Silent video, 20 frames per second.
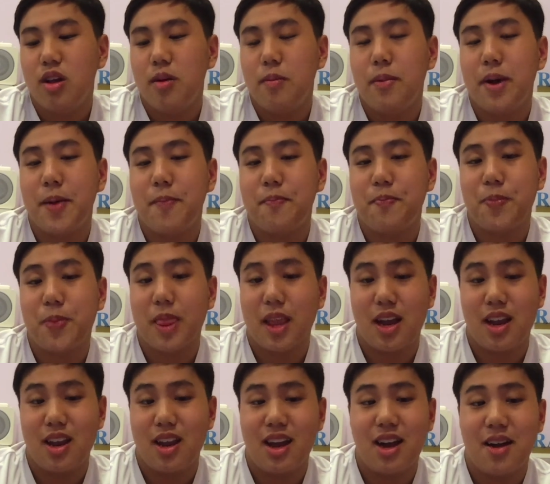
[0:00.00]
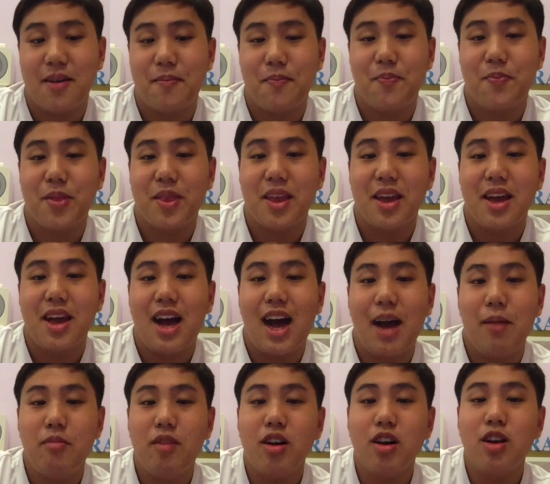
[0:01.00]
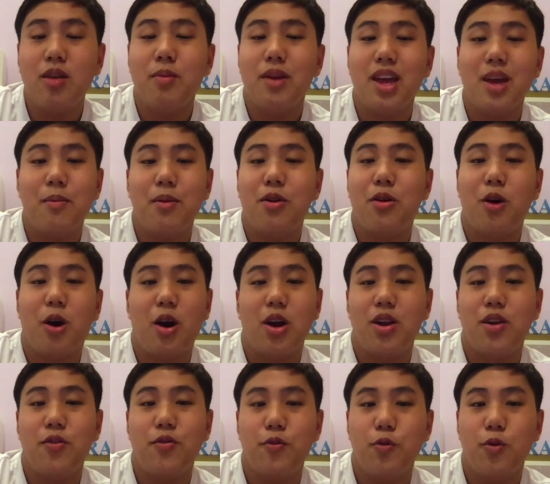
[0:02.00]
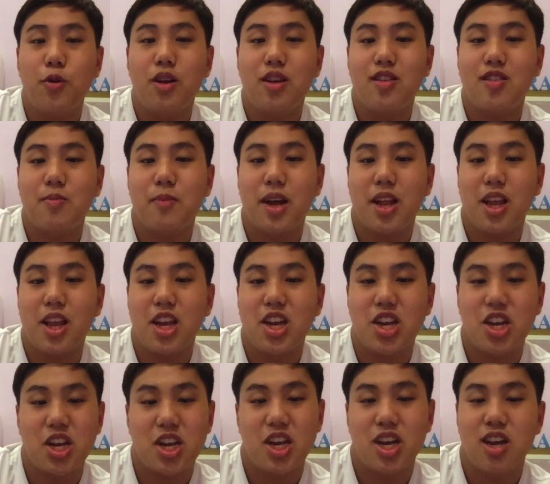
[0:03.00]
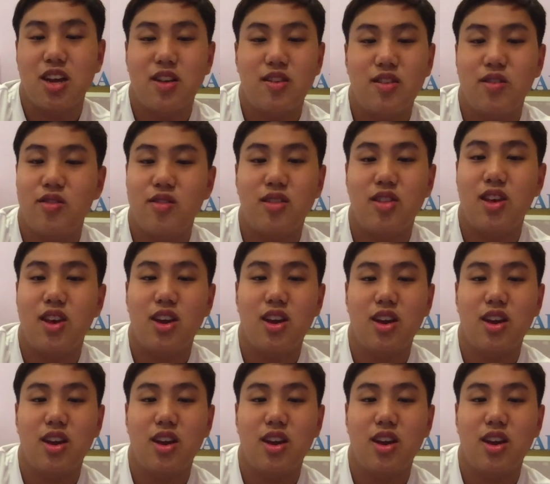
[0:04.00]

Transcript: but yeah, I'm not gonna be able to order food in Spanish, seriously.